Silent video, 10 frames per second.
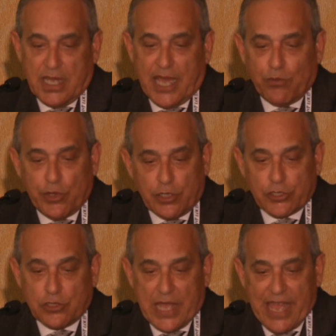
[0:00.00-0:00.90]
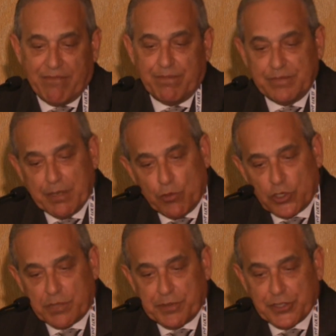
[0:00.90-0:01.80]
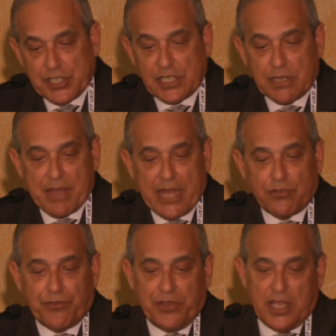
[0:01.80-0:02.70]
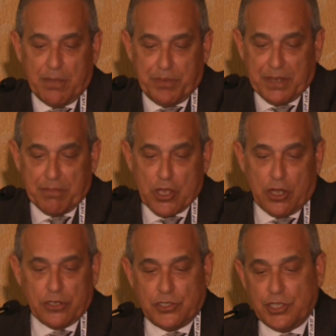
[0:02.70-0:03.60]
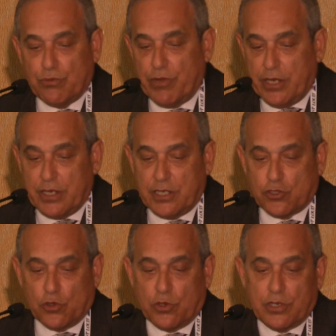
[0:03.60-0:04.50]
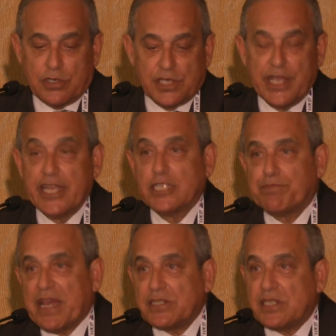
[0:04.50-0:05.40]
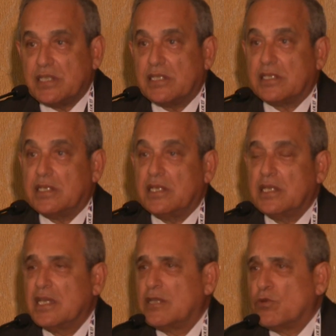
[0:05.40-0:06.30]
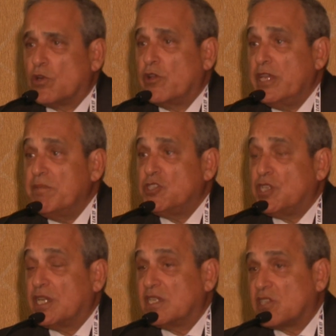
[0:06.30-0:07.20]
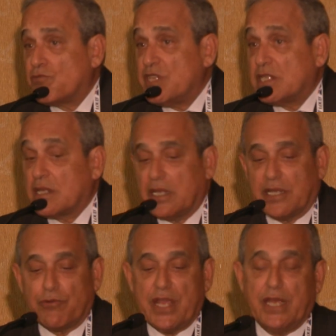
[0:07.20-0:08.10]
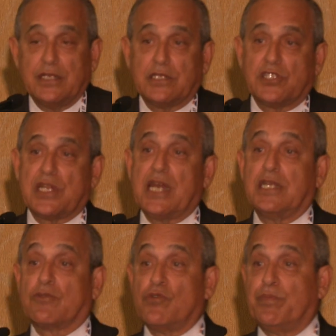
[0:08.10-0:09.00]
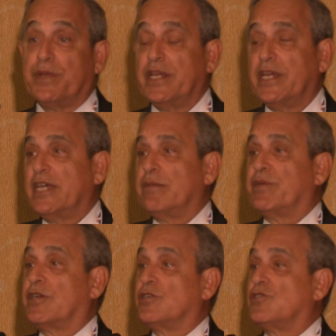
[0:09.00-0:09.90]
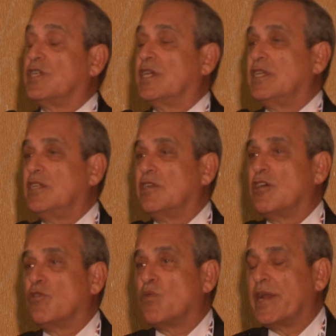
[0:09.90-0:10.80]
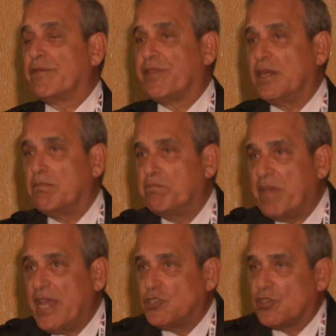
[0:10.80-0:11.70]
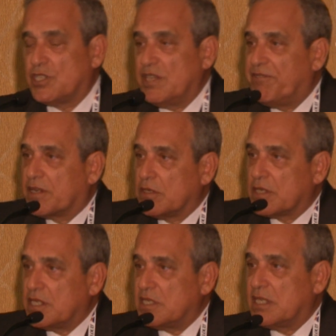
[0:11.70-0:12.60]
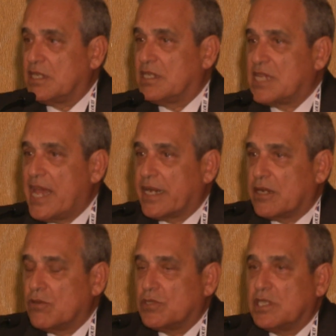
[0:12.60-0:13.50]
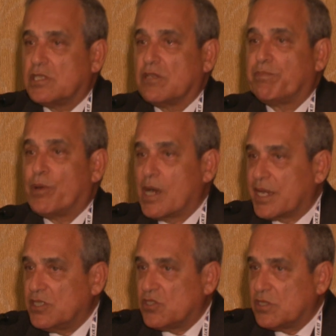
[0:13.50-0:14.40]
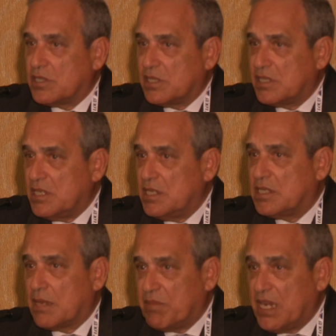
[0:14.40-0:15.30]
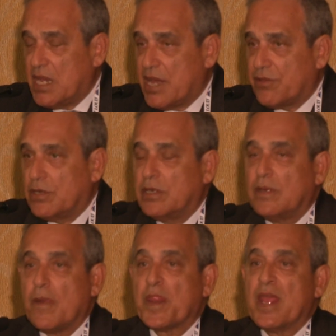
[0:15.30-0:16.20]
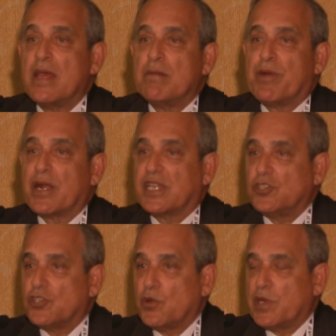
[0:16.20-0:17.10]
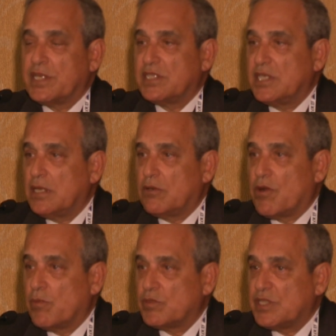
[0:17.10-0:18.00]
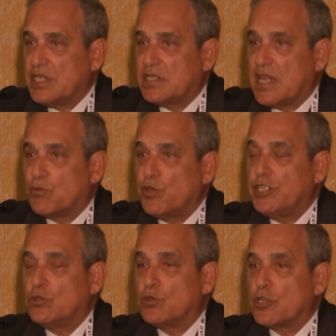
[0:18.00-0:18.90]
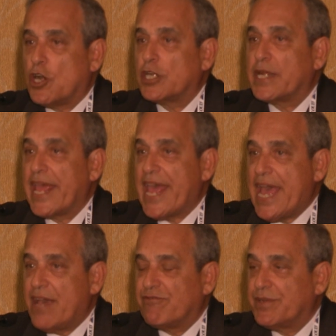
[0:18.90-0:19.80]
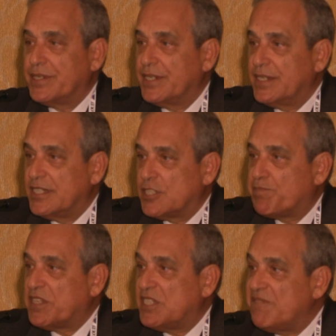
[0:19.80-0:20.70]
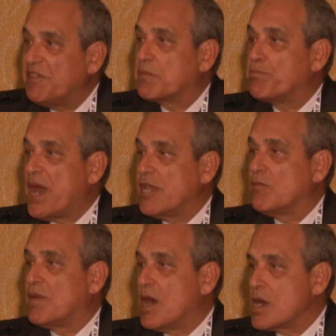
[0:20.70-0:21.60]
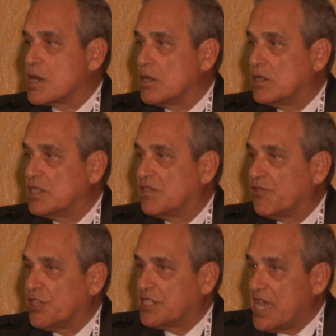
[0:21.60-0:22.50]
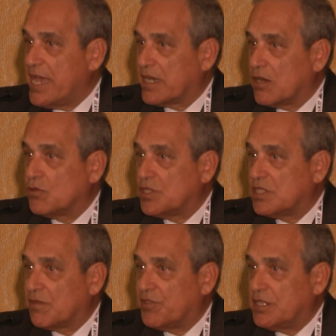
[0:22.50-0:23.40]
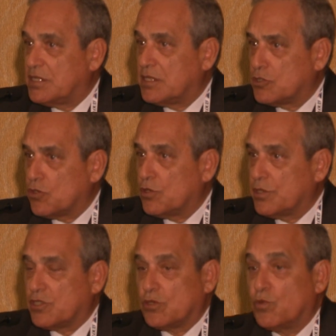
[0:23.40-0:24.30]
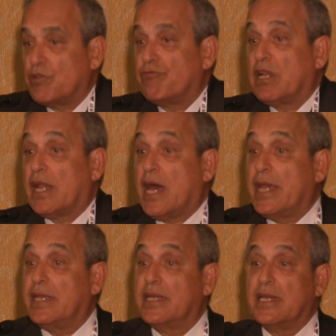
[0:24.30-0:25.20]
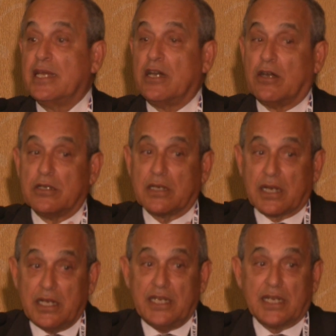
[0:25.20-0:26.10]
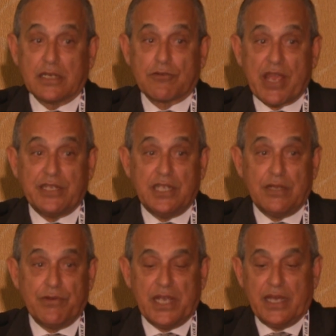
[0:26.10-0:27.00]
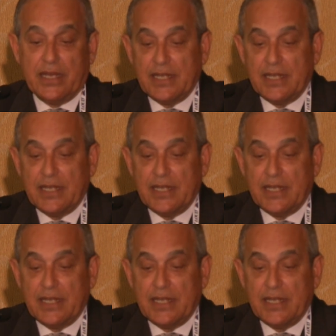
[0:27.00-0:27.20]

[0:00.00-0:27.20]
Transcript: And we also have a multiple system atrophy, epidemiology, rare disorders, spasticity. Neuroimaging is a recently created study group because, you know, one of the major difficulties in the diagnosis of Parkinson's disease and many other Parkinsonian syndromes is that we do not have specific biomarkers for the diagnosis of this disorder. So we rely on clinical criteria.